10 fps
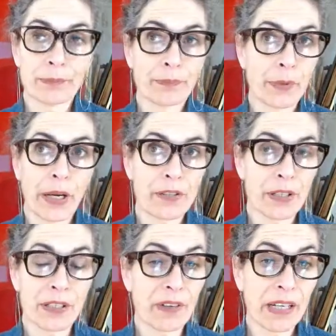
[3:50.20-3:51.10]

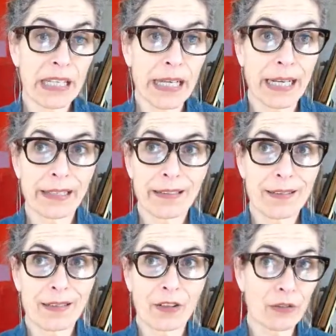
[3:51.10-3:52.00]
project of any kind,
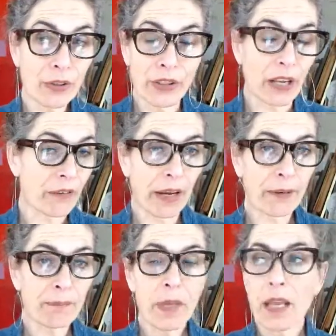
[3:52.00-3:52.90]
you're learning,
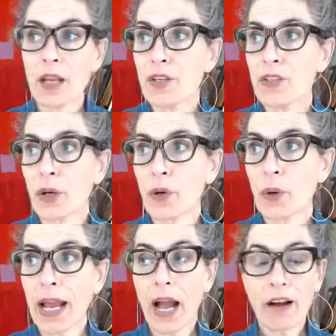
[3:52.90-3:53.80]
right? So
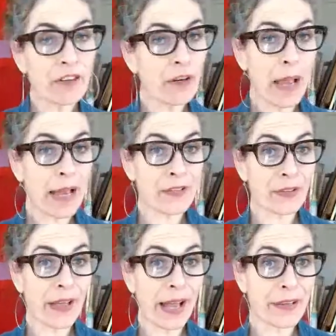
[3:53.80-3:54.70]
I offer a
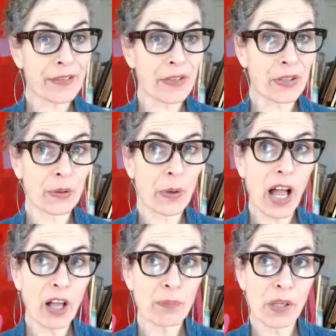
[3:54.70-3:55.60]
masterclass to
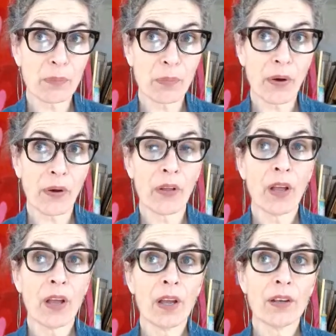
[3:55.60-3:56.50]
help people
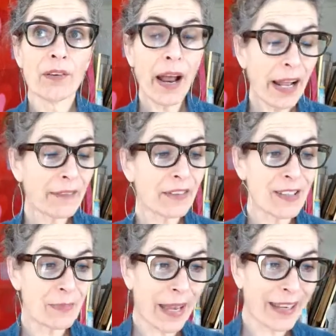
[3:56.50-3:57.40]
not have to
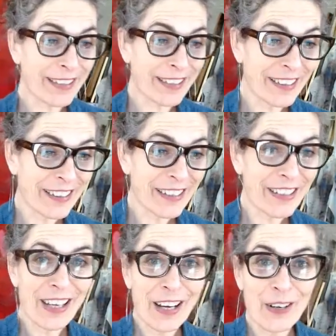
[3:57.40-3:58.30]
spend
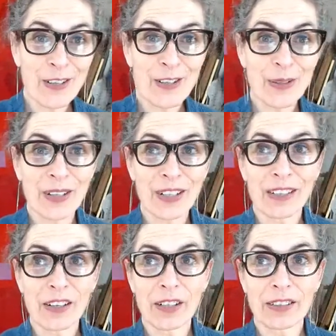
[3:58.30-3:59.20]
years
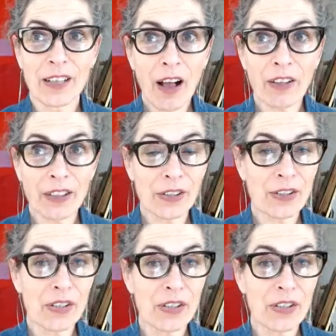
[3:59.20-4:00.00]
or dollars